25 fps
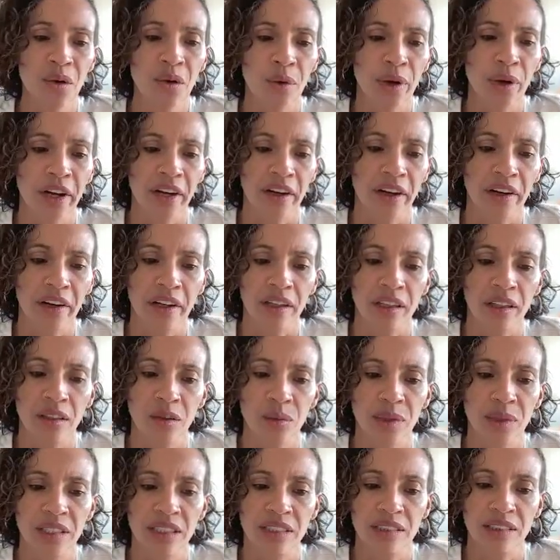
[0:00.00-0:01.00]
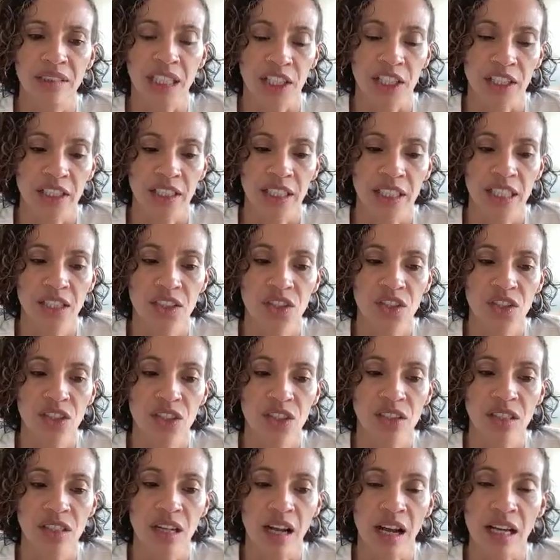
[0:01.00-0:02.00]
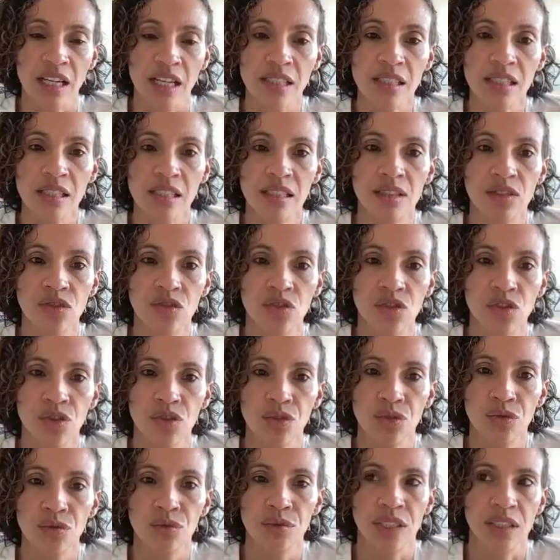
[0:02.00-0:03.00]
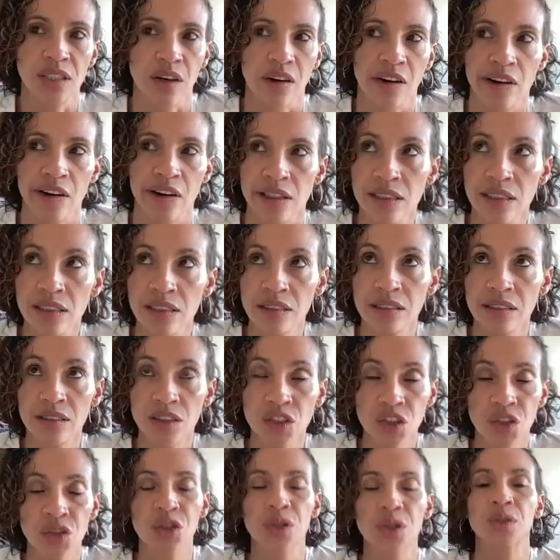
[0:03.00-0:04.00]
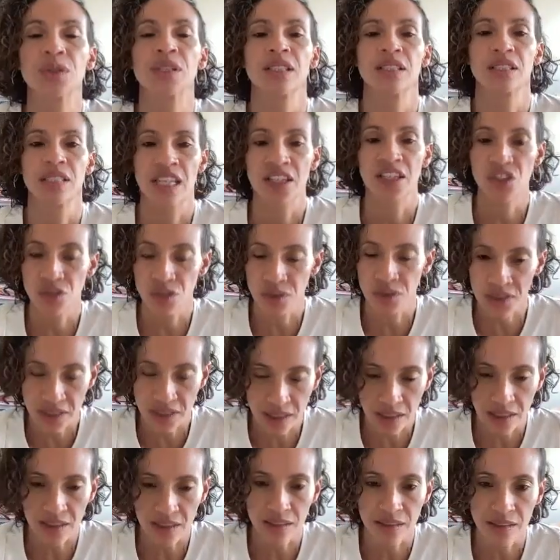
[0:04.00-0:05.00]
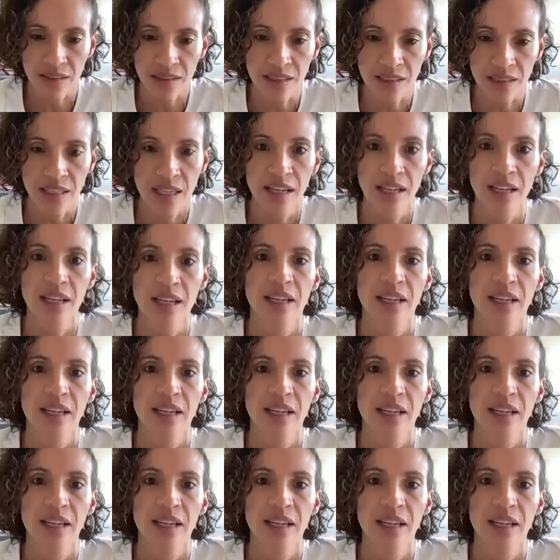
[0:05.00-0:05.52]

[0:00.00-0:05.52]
where it would encourage us to return to those essential skills